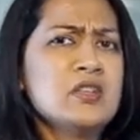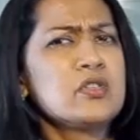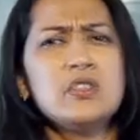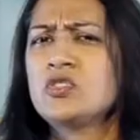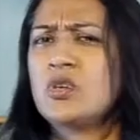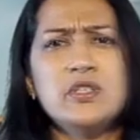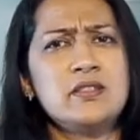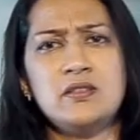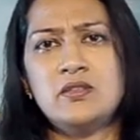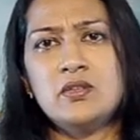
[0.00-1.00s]
So the
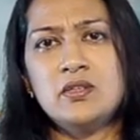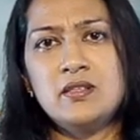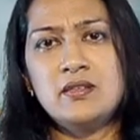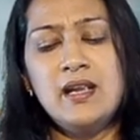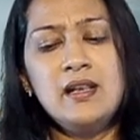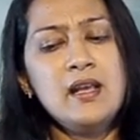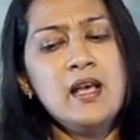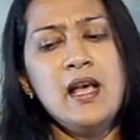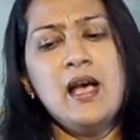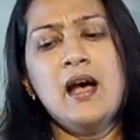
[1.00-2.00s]
choice is yours,
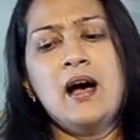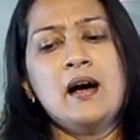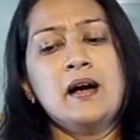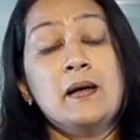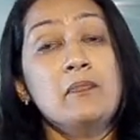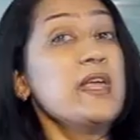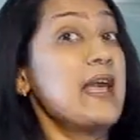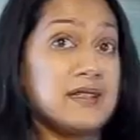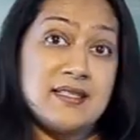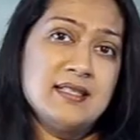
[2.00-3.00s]
right?
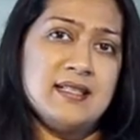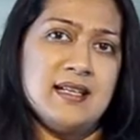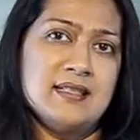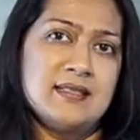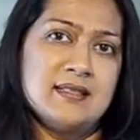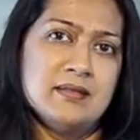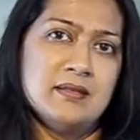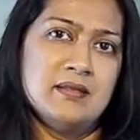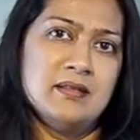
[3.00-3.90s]
Exercise.